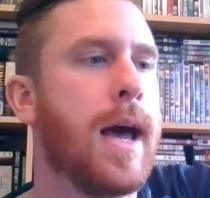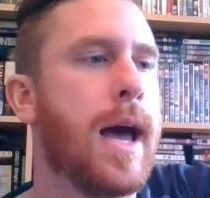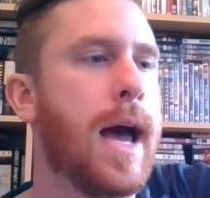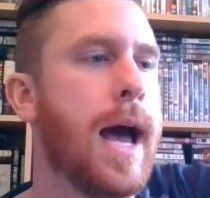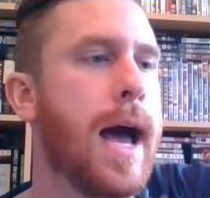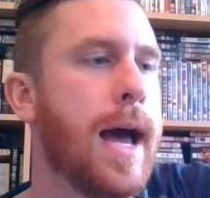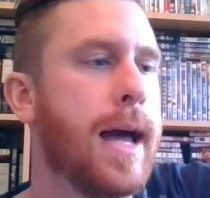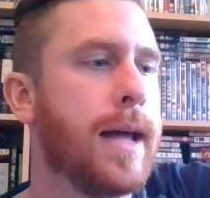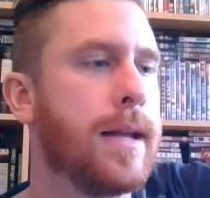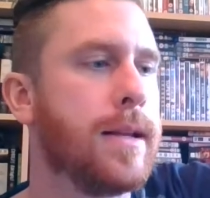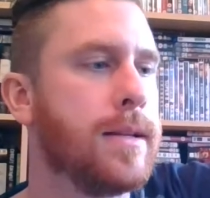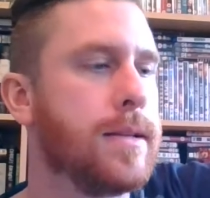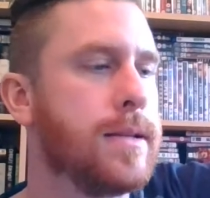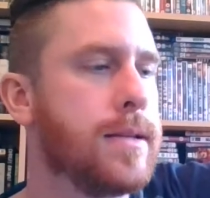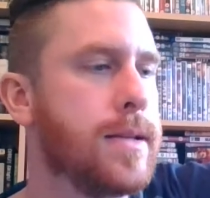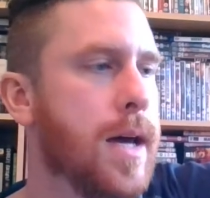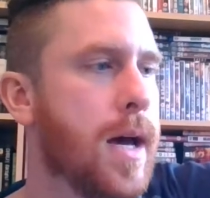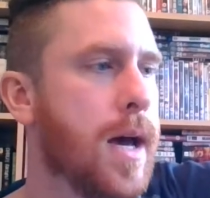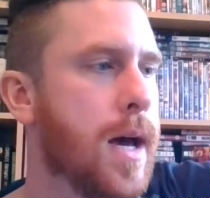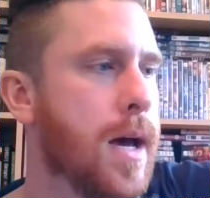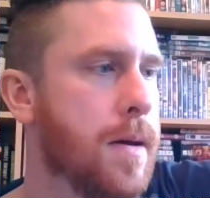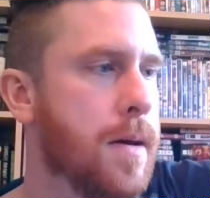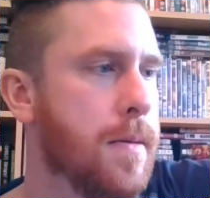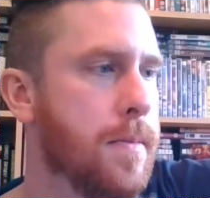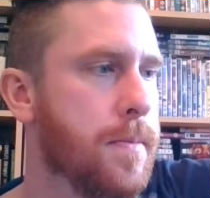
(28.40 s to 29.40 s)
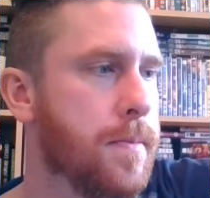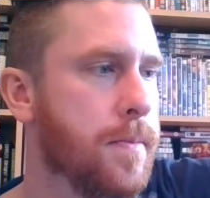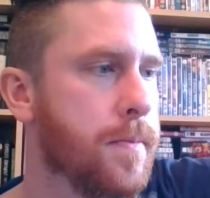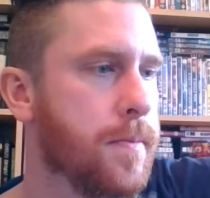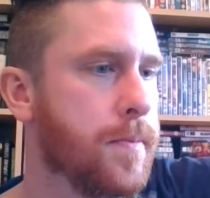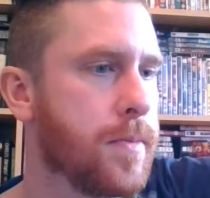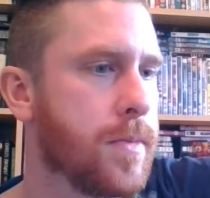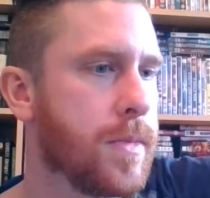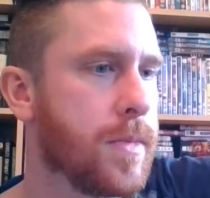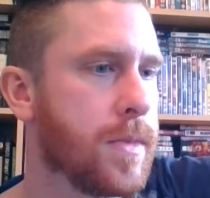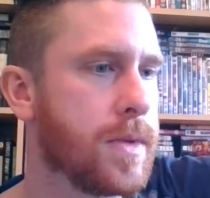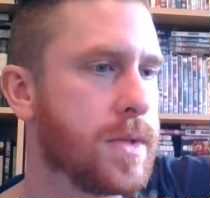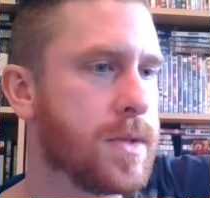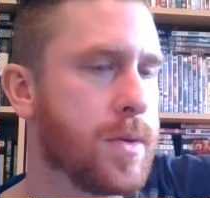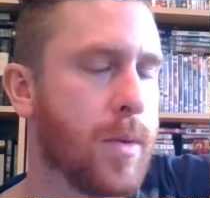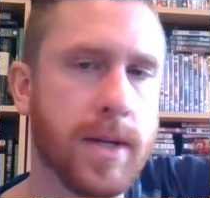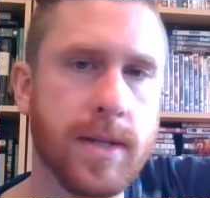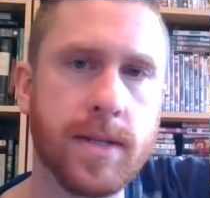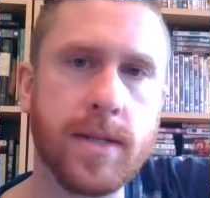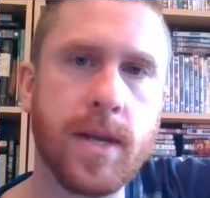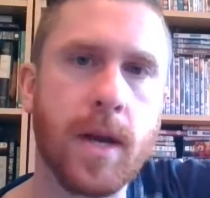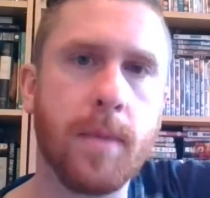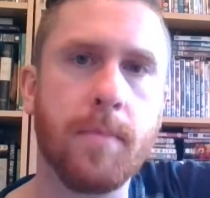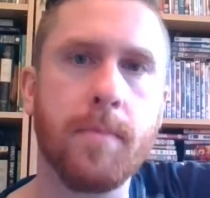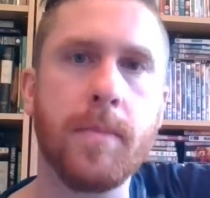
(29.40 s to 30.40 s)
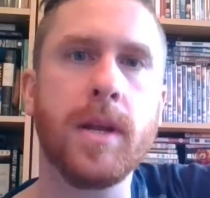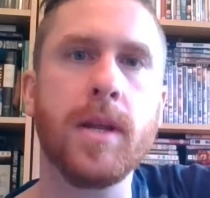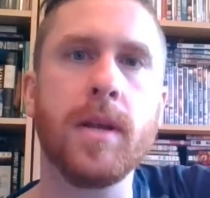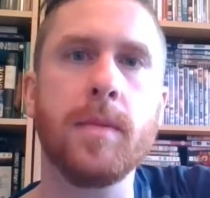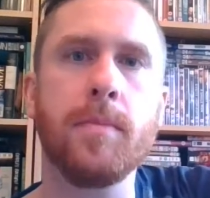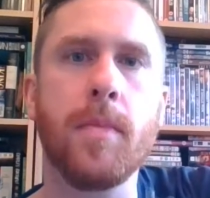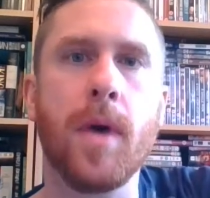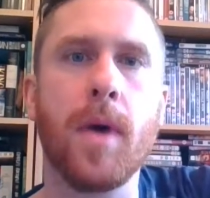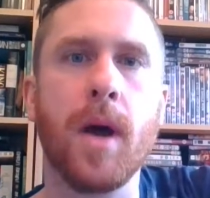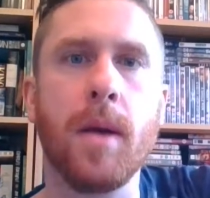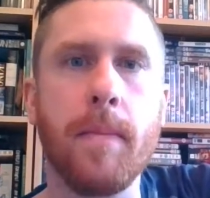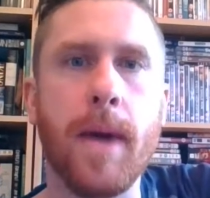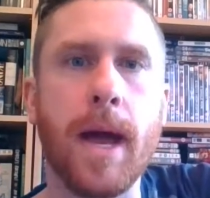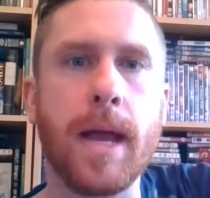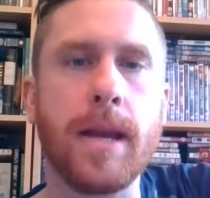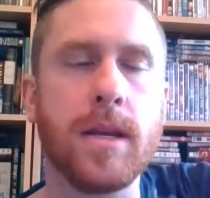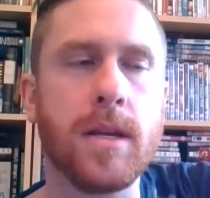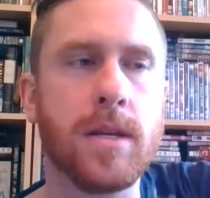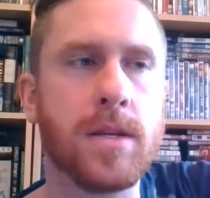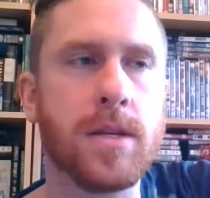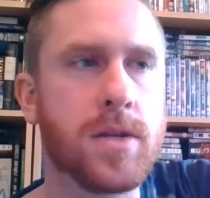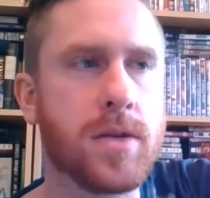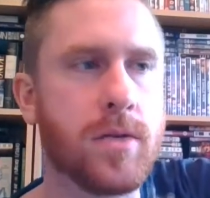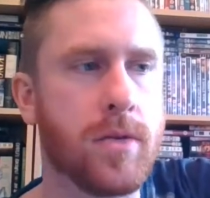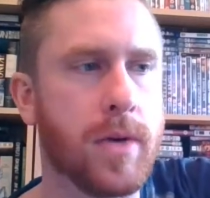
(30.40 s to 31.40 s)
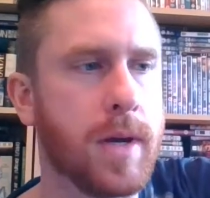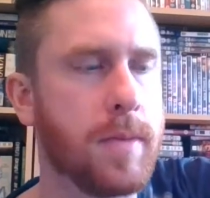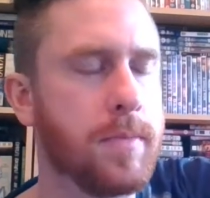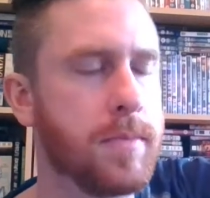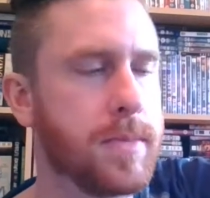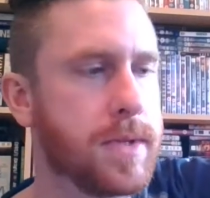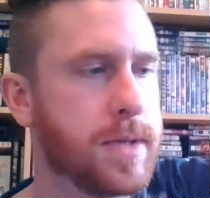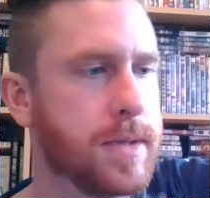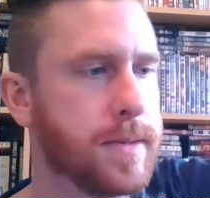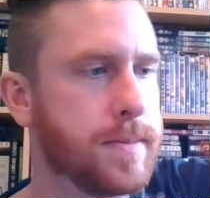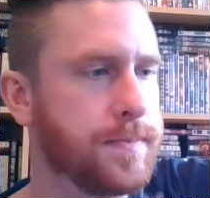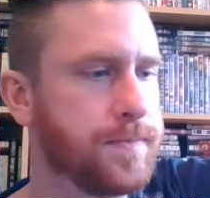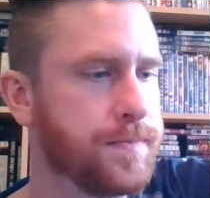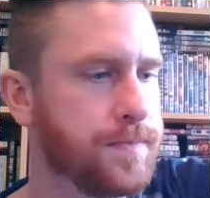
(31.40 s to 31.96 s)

and so I submitted my manuscript